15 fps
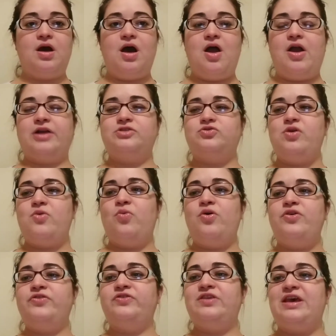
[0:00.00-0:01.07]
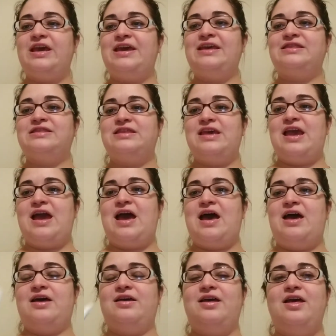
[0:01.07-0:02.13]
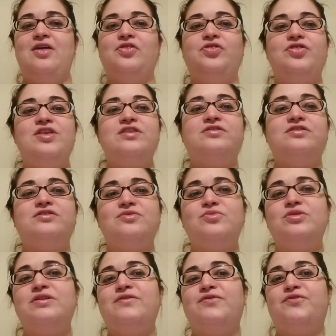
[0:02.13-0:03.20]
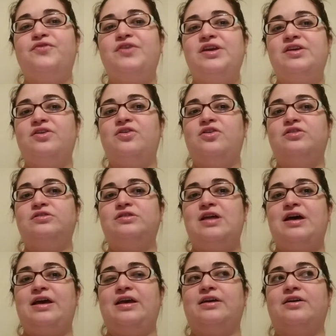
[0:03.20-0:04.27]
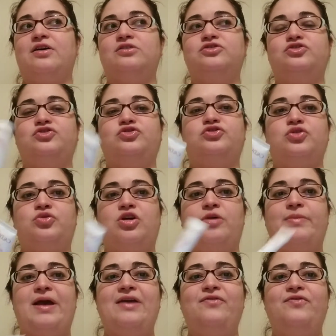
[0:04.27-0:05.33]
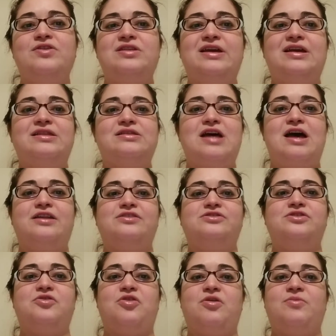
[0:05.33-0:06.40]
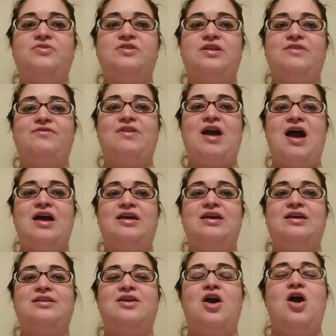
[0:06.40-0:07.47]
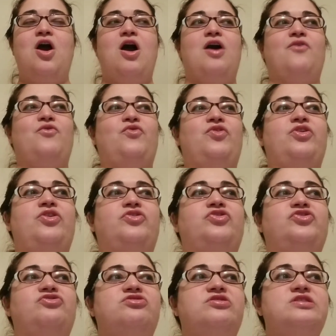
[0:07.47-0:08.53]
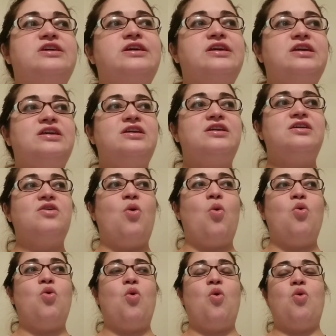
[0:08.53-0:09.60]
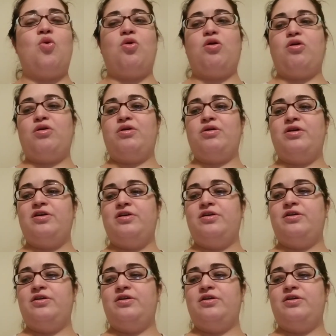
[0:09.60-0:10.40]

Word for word: Alright, so I will say that this doesn't really feel like a serum. I feel like a lot of serums that I've gotten feel sticky or